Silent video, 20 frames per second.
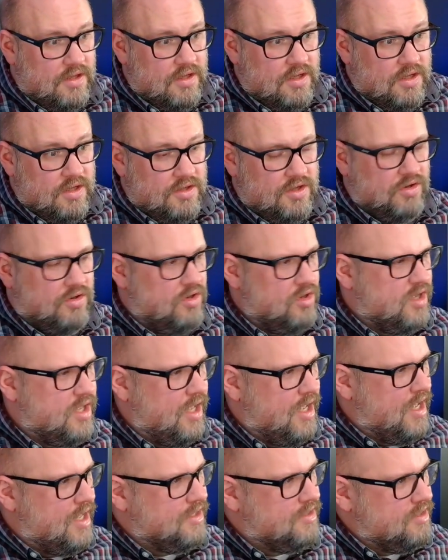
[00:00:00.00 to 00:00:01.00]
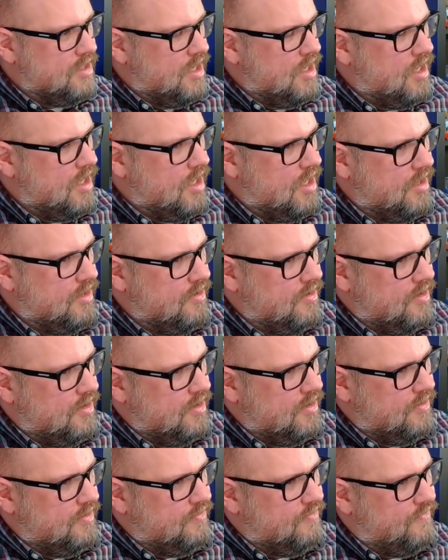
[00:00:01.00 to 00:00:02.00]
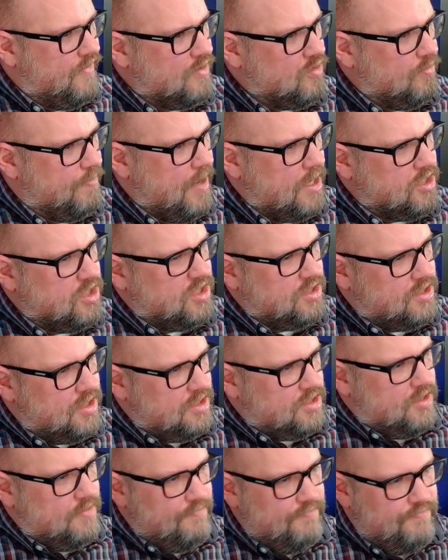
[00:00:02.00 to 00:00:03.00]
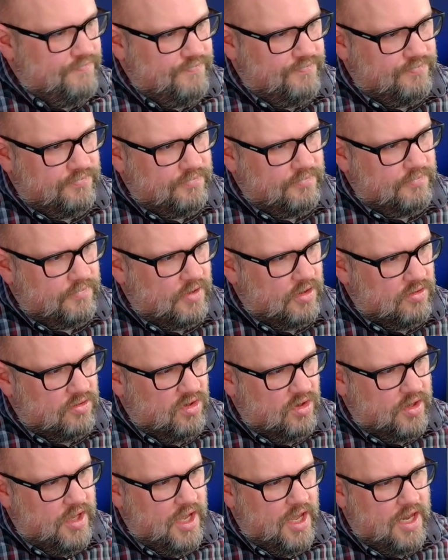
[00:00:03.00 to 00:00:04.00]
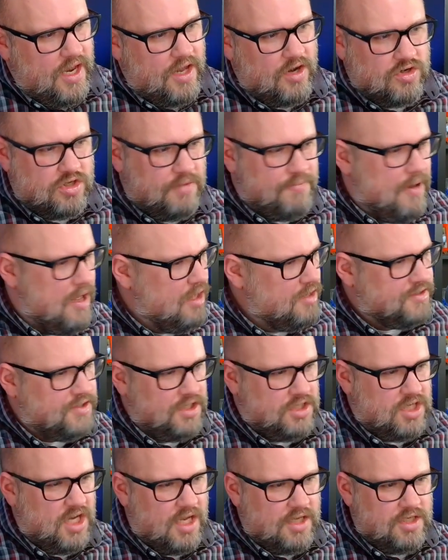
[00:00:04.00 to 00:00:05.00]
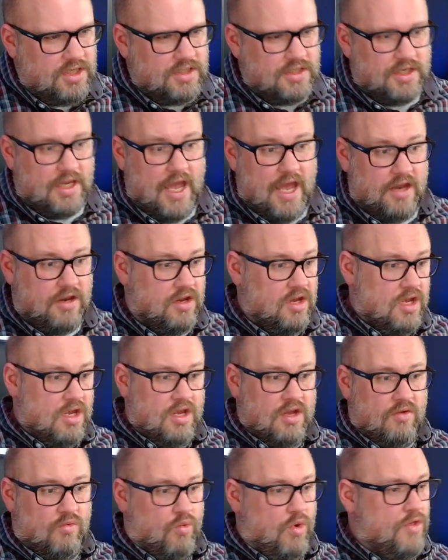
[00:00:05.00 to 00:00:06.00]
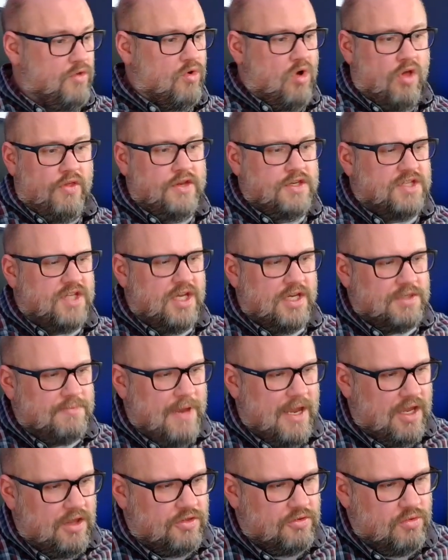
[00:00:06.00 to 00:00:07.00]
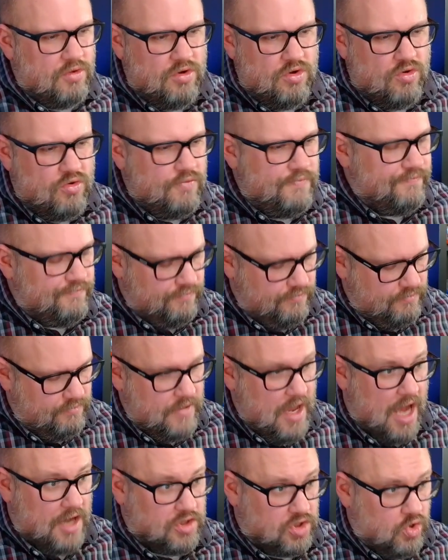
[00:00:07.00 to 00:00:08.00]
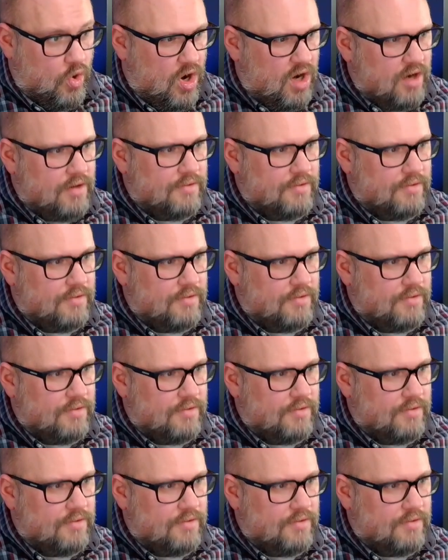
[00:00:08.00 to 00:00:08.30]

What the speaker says: They're looking at the federal pension system. They're looking at energy policy changes. Again, whether all these things make it through, not sure.